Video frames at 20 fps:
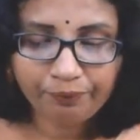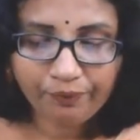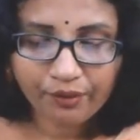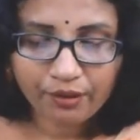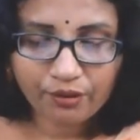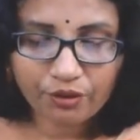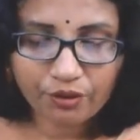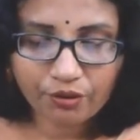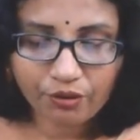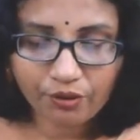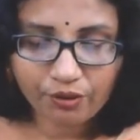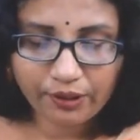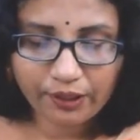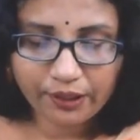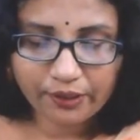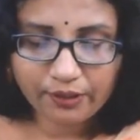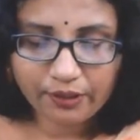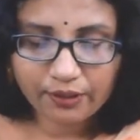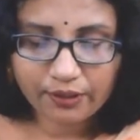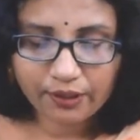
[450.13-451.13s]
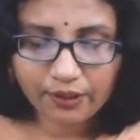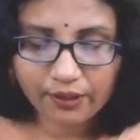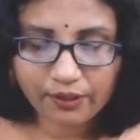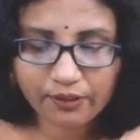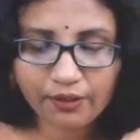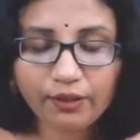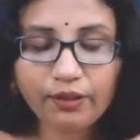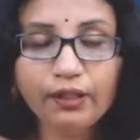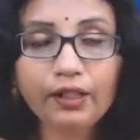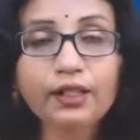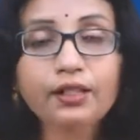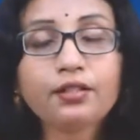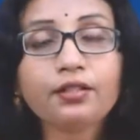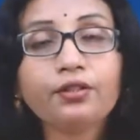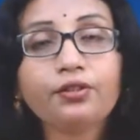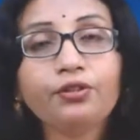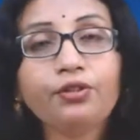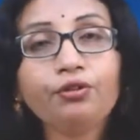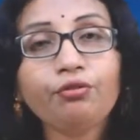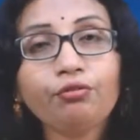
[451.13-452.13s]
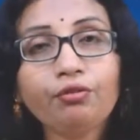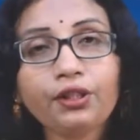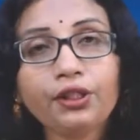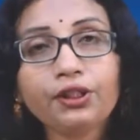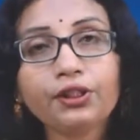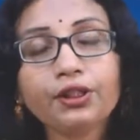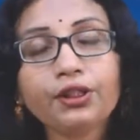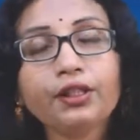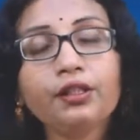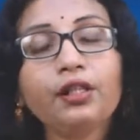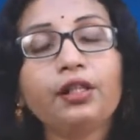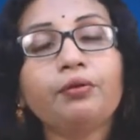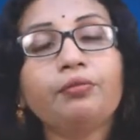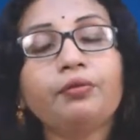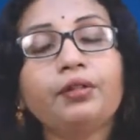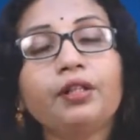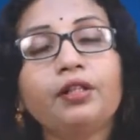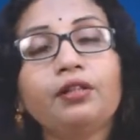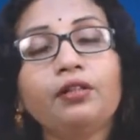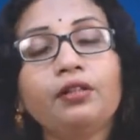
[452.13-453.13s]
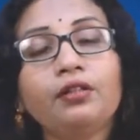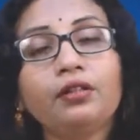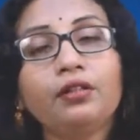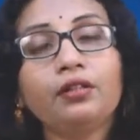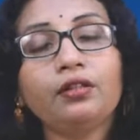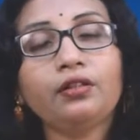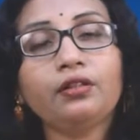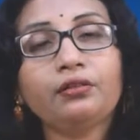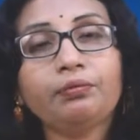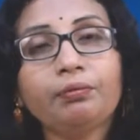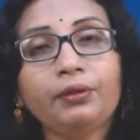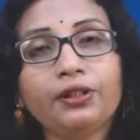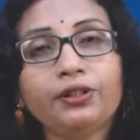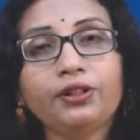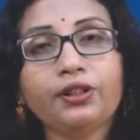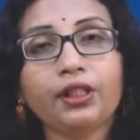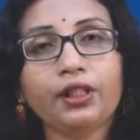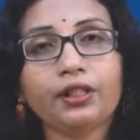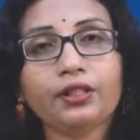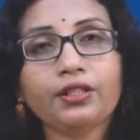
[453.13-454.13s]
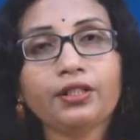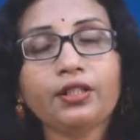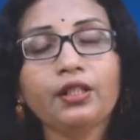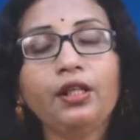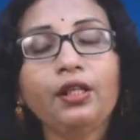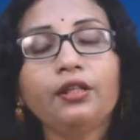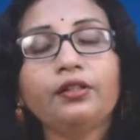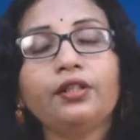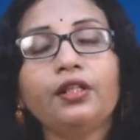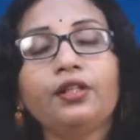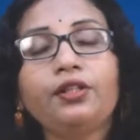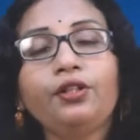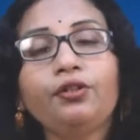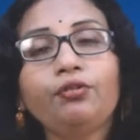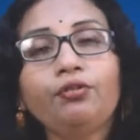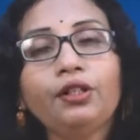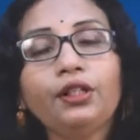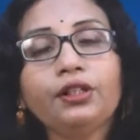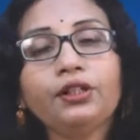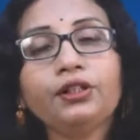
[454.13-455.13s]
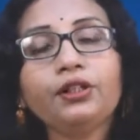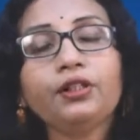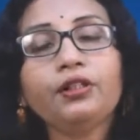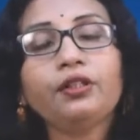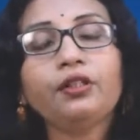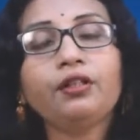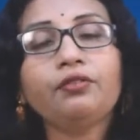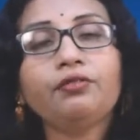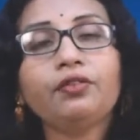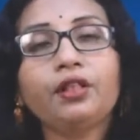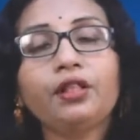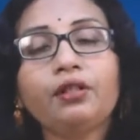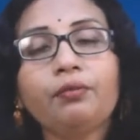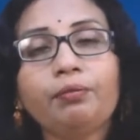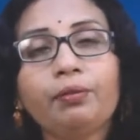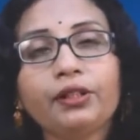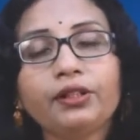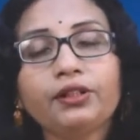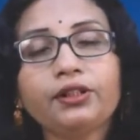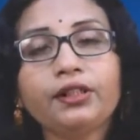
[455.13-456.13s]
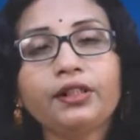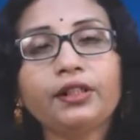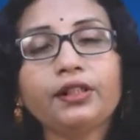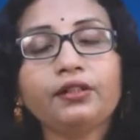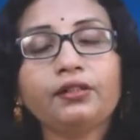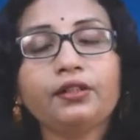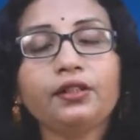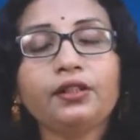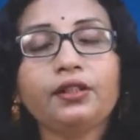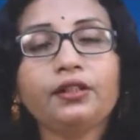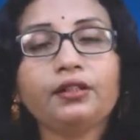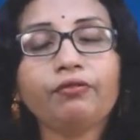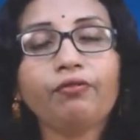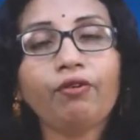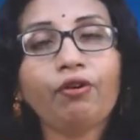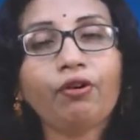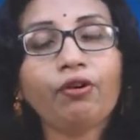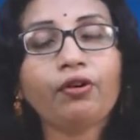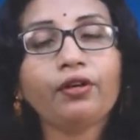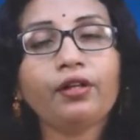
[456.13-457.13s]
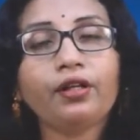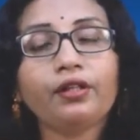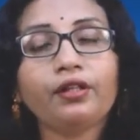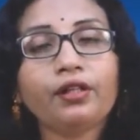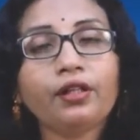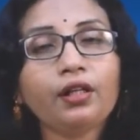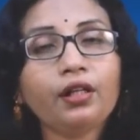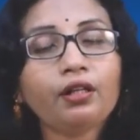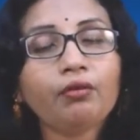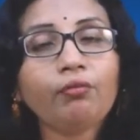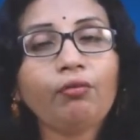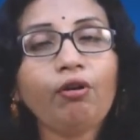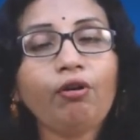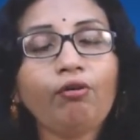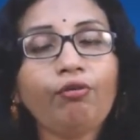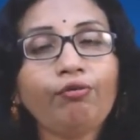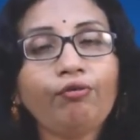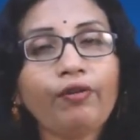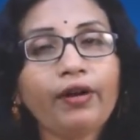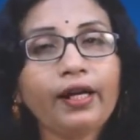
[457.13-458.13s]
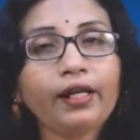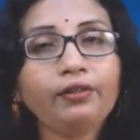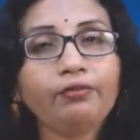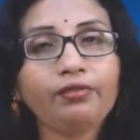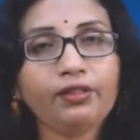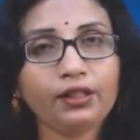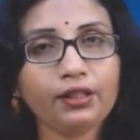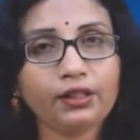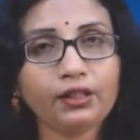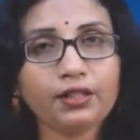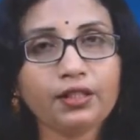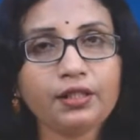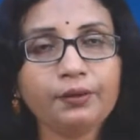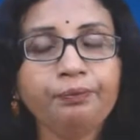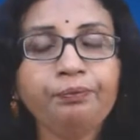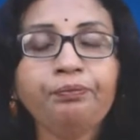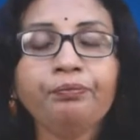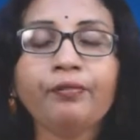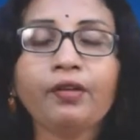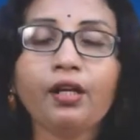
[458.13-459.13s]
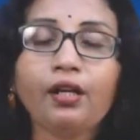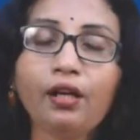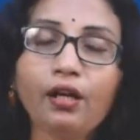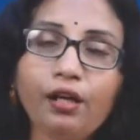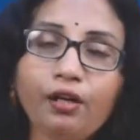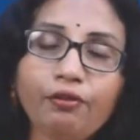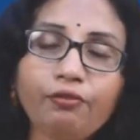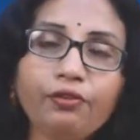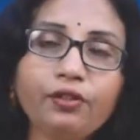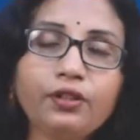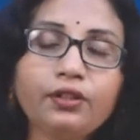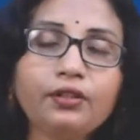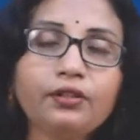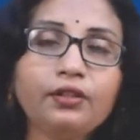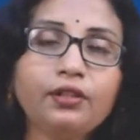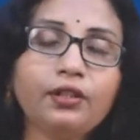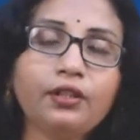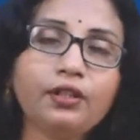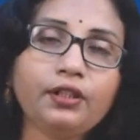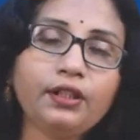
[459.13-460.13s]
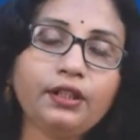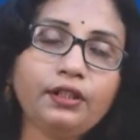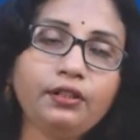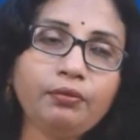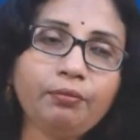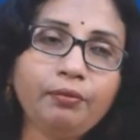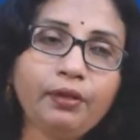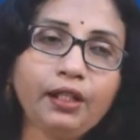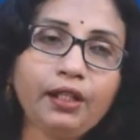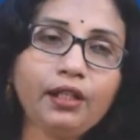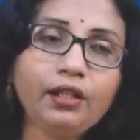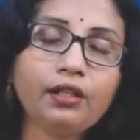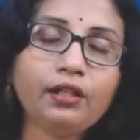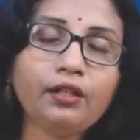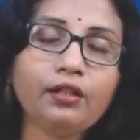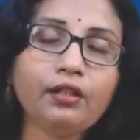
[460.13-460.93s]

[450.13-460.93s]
So that is another. Next, the duration of the panchayats. The duration of the panchayat is for a term of 5 years. However, it may